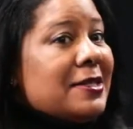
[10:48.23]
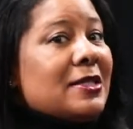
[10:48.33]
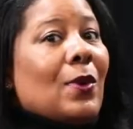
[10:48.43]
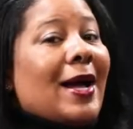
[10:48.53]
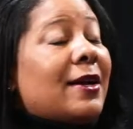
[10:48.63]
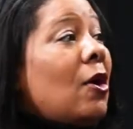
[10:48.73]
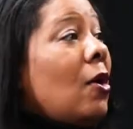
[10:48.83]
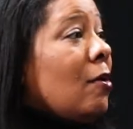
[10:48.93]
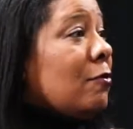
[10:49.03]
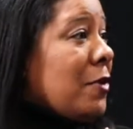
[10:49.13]
So I
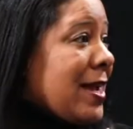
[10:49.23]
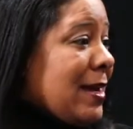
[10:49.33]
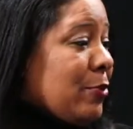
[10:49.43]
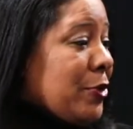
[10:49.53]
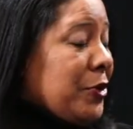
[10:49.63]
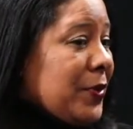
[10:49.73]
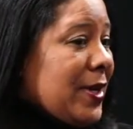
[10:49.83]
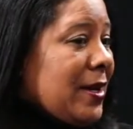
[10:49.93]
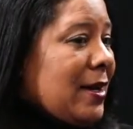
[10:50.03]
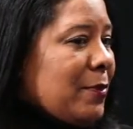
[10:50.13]
call Ray at
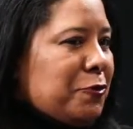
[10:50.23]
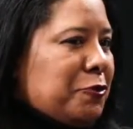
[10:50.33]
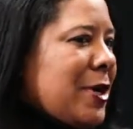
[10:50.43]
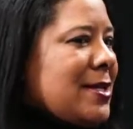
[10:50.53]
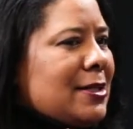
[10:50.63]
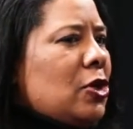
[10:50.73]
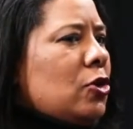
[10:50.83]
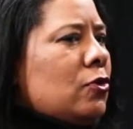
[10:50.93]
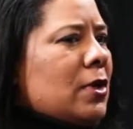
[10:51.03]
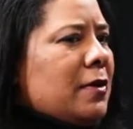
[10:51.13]
Protocam, and Ray's
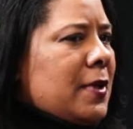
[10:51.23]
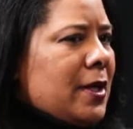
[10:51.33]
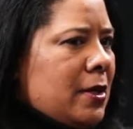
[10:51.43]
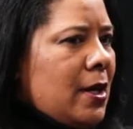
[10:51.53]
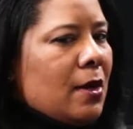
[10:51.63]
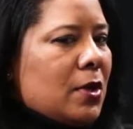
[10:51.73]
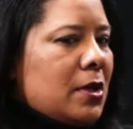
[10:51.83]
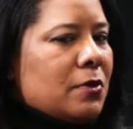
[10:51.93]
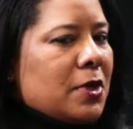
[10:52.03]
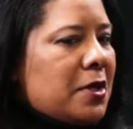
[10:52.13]
all gruff, like, "Yeah,
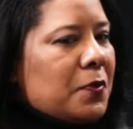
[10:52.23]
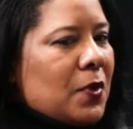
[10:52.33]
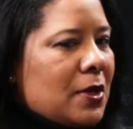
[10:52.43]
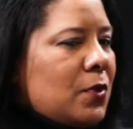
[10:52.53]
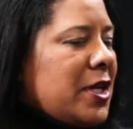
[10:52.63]
what do you want?